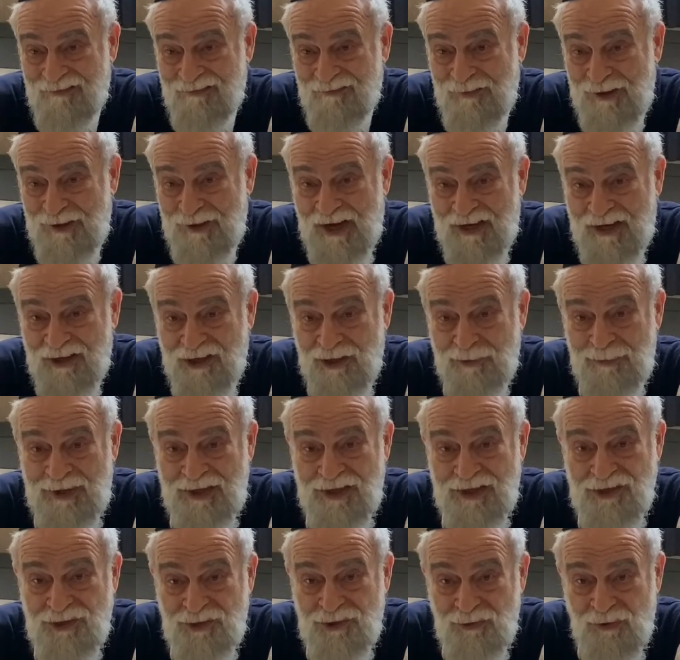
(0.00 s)
We are to be
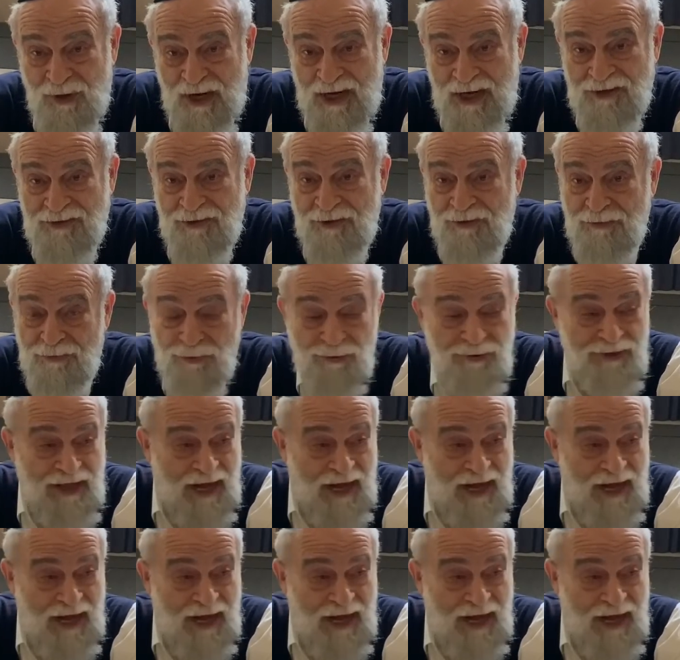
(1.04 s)
destroyed, so through